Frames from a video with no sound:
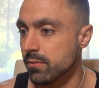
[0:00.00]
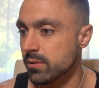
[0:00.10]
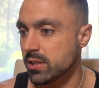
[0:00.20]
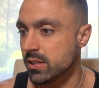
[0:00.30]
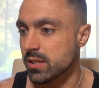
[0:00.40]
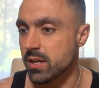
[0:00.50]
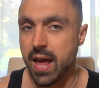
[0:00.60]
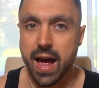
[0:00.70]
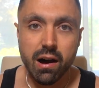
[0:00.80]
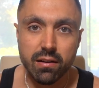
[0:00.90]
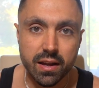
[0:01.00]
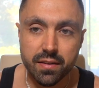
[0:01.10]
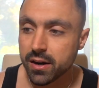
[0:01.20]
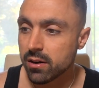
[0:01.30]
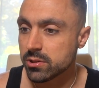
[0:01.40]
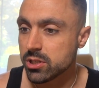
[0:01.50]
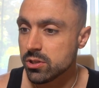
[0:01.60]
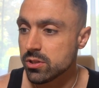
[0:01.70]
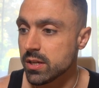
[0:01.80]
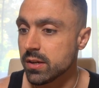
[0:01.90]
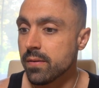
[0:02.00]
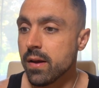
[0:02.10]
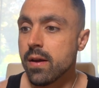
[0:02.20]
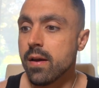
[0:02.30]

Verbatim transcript: but it was just an outlet that I was using.